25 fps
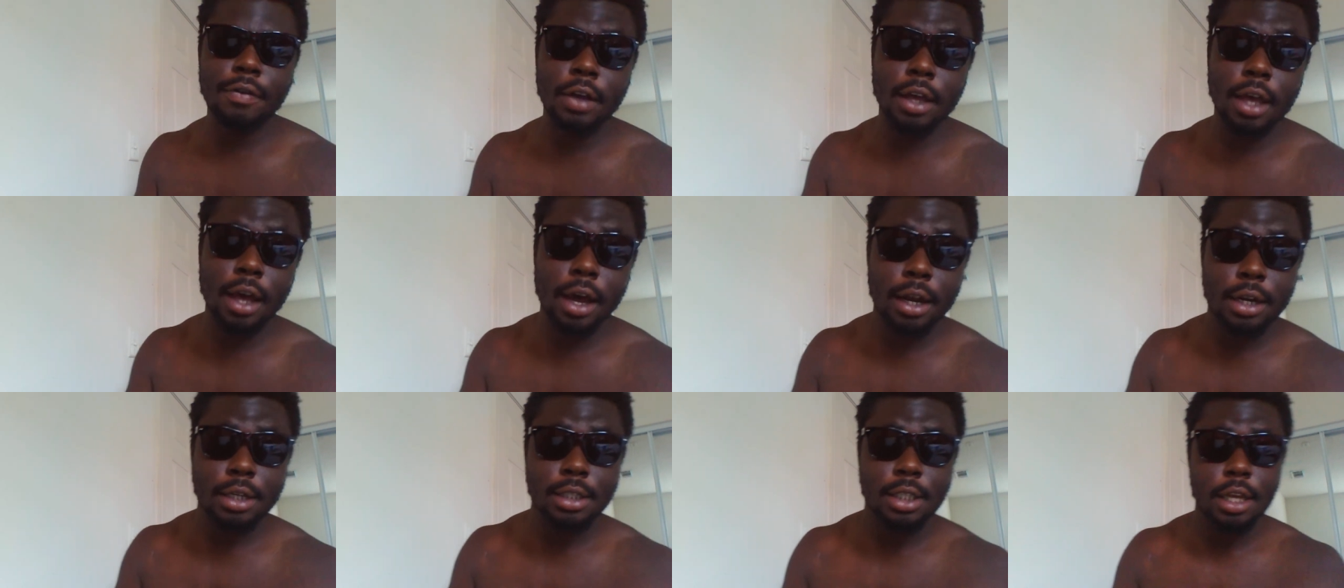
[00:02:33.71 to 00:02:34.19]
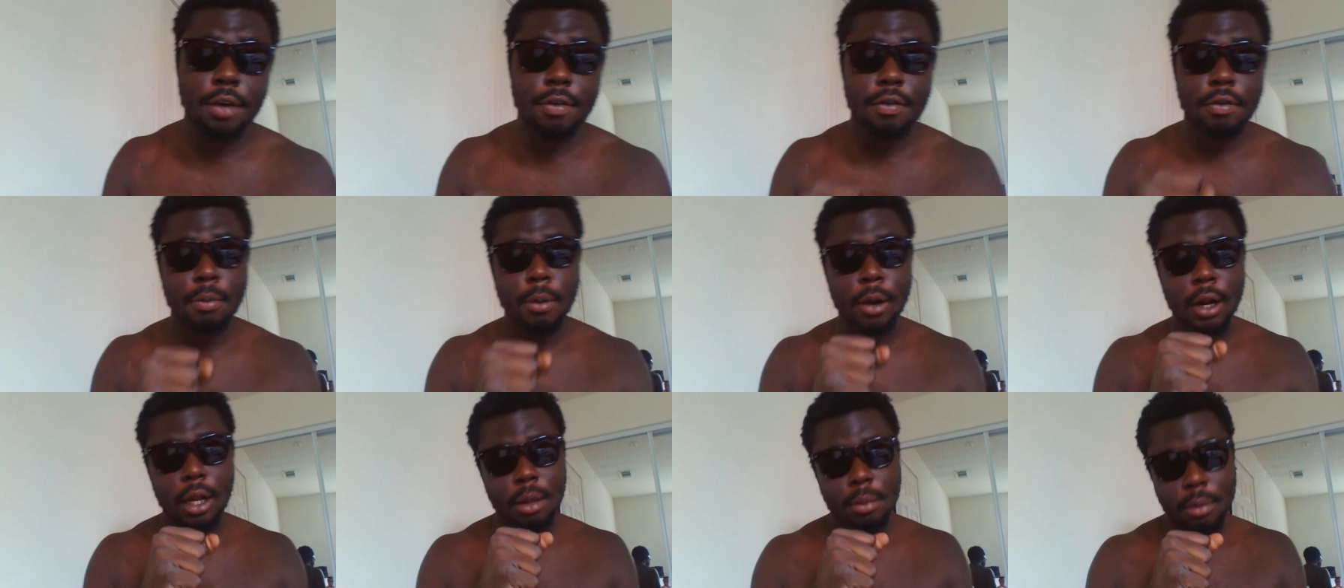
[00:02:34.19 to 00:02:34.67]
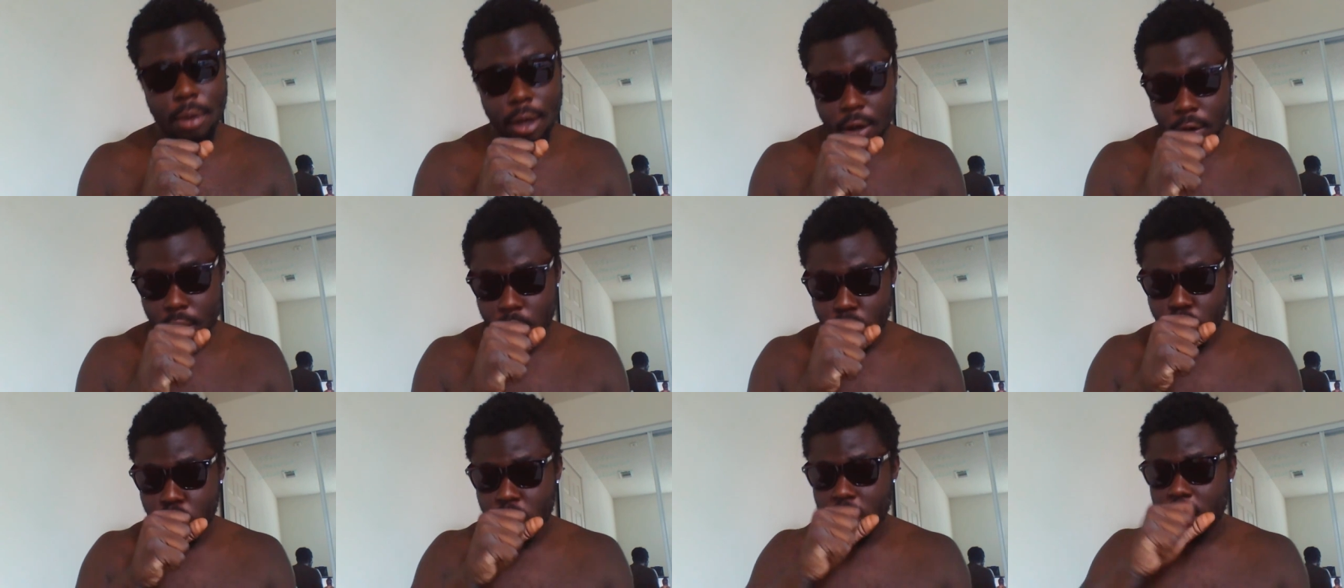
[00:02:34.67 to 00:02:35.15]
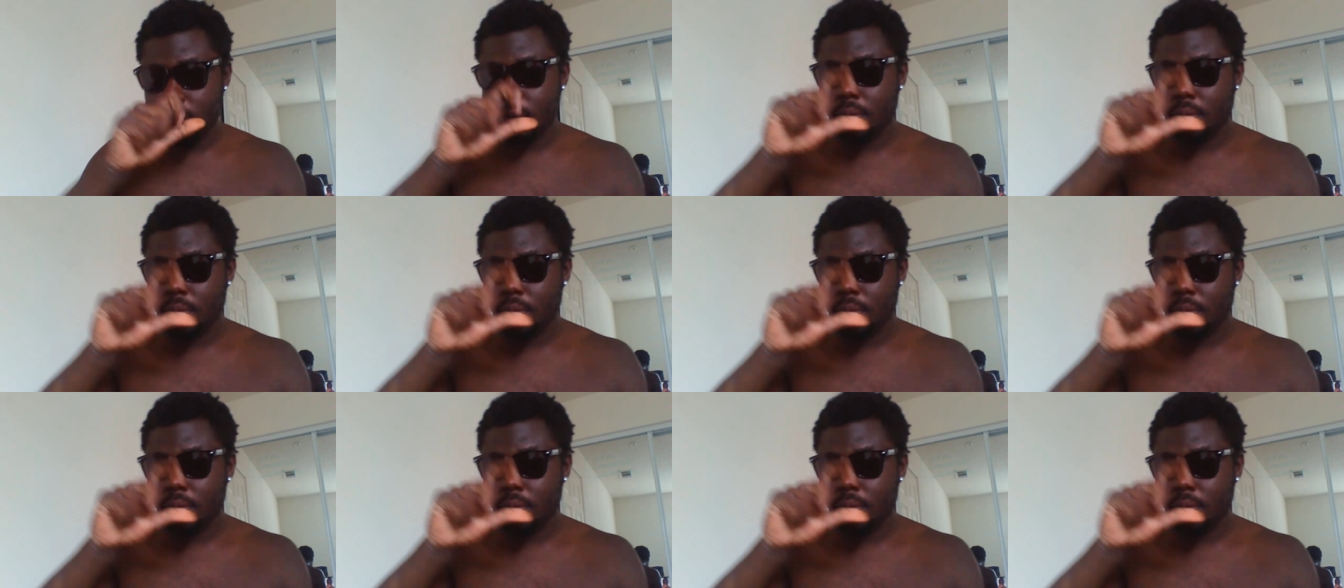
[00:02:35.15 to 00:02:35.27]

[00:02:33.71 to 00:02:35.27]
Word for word: and kindness to everybody. I'm out.